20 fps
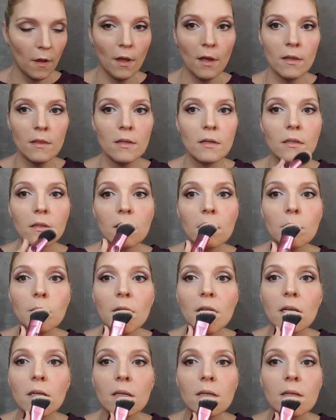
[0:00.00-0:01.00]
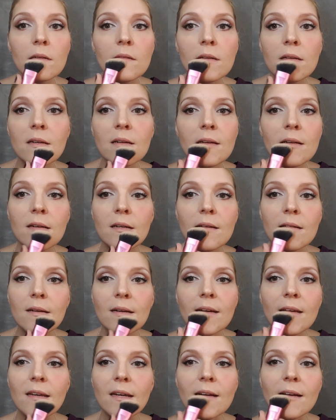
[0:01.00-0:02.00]
And then a little bit
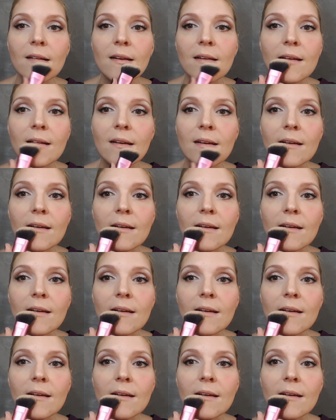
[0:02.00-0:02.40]
right here.